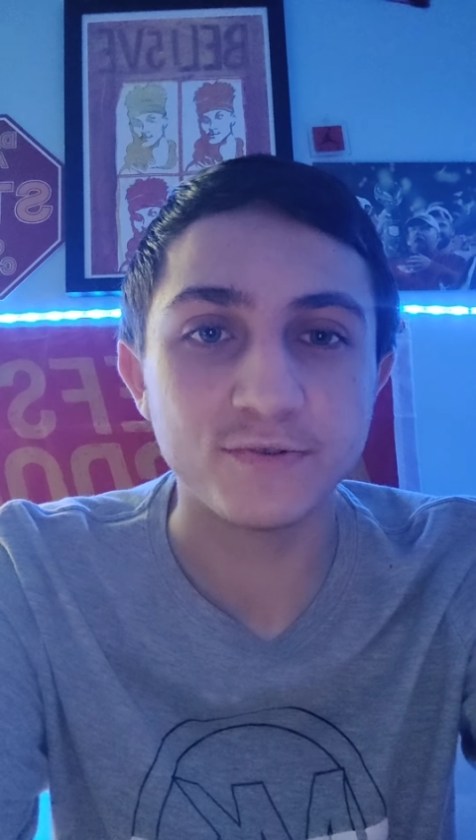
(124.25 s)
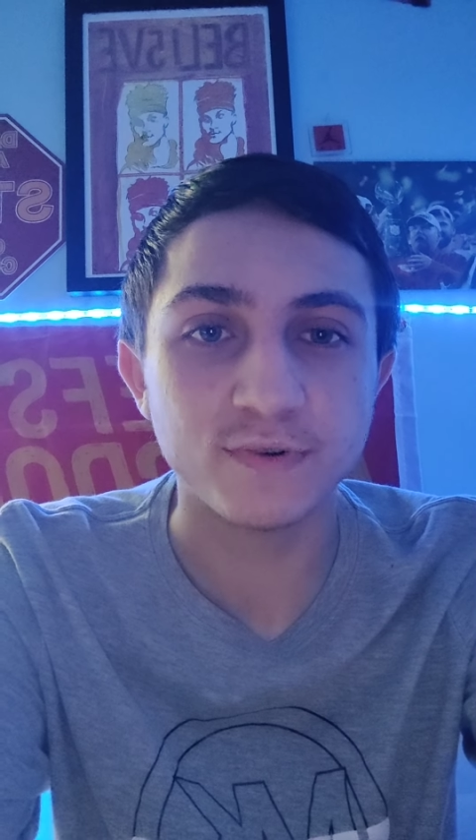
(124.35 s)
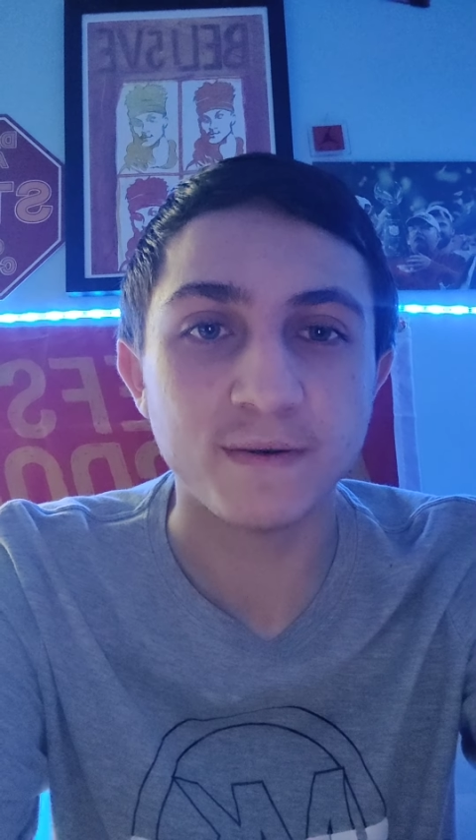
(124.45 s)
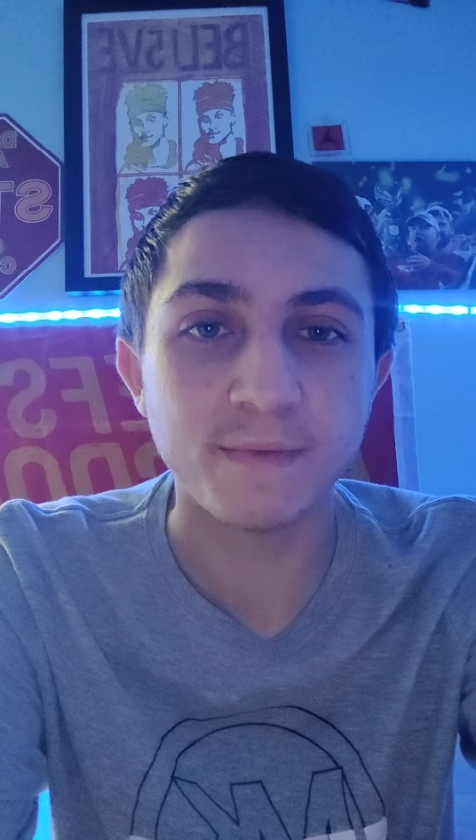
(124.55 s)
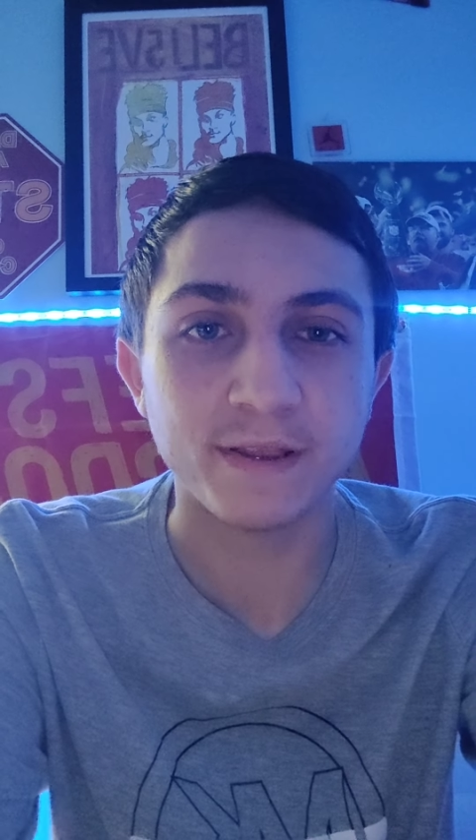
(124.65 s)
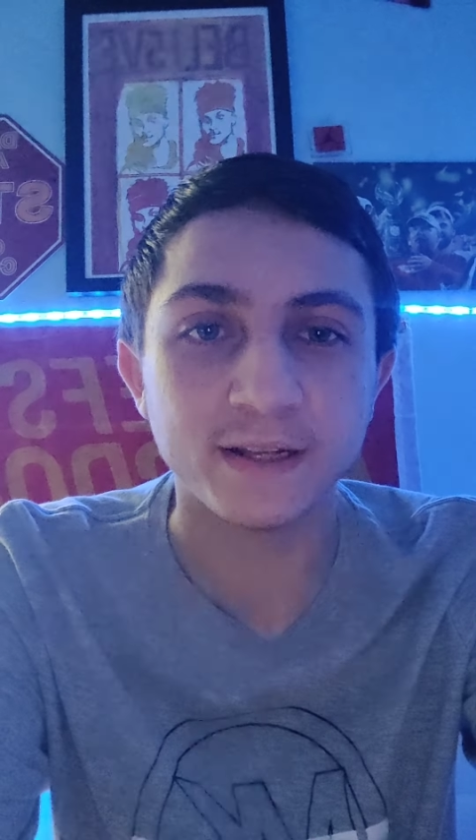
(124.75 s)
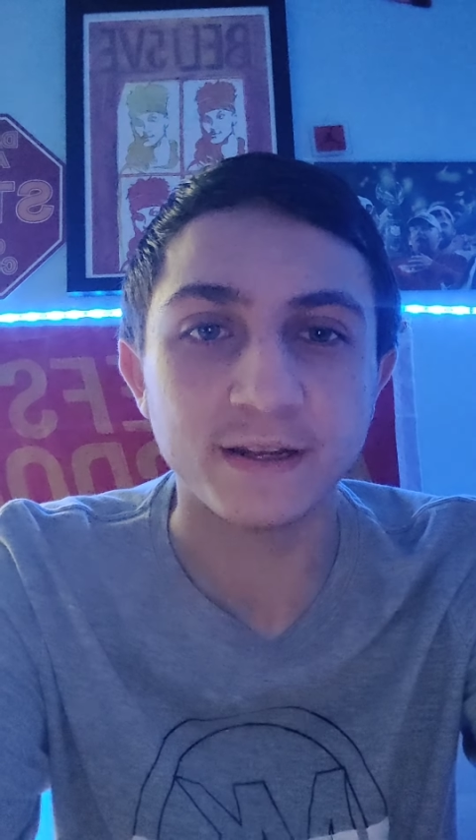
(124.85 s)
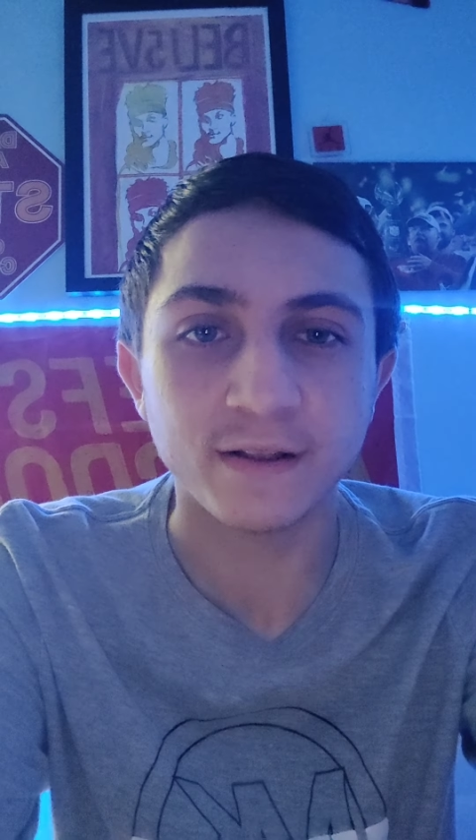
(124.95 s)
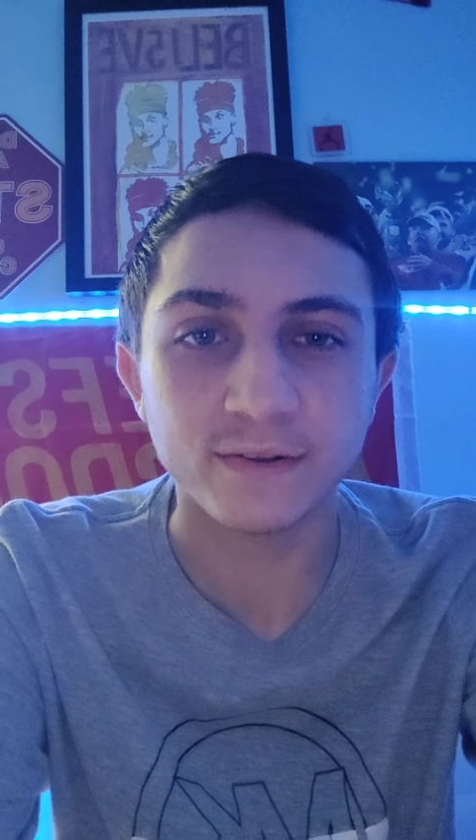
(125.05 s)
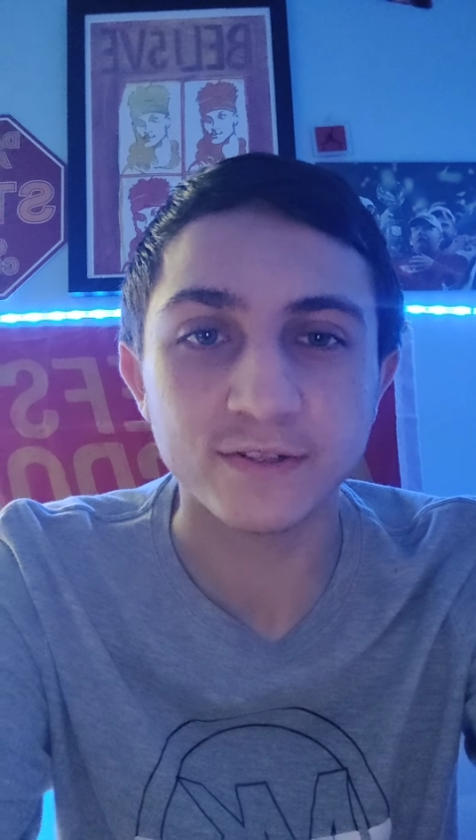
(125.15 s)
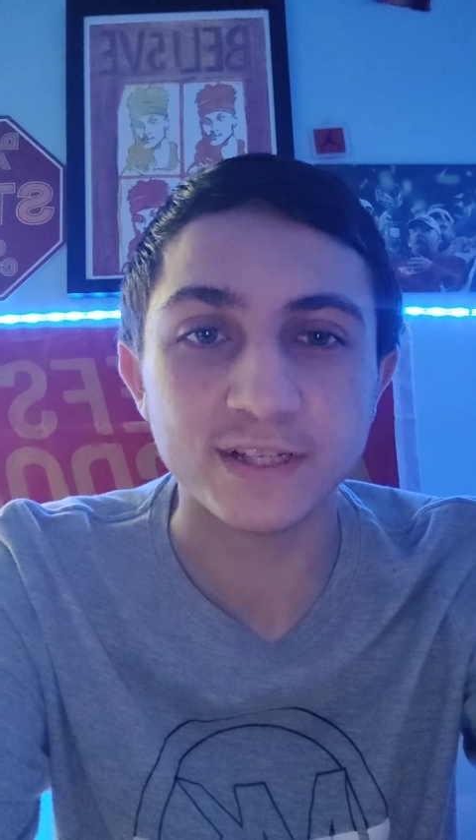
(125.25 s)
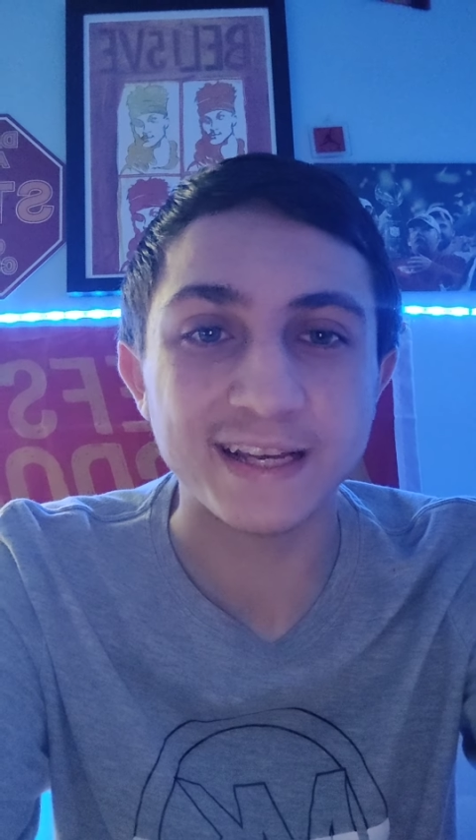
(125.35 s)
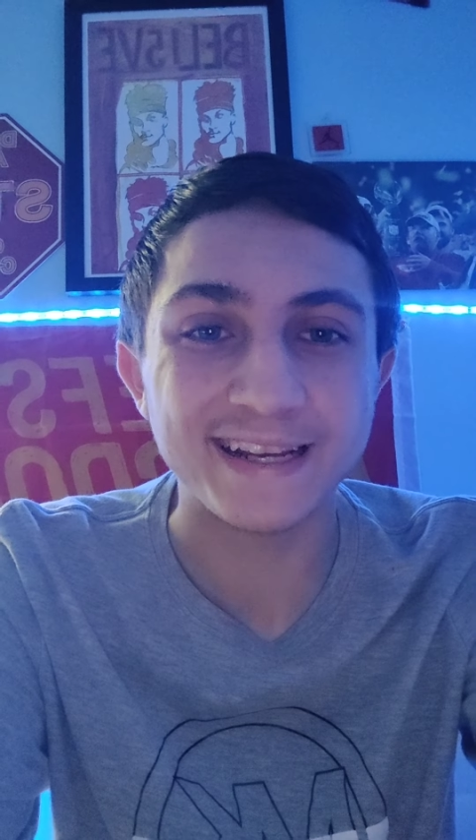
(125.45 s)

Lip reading: $12 million a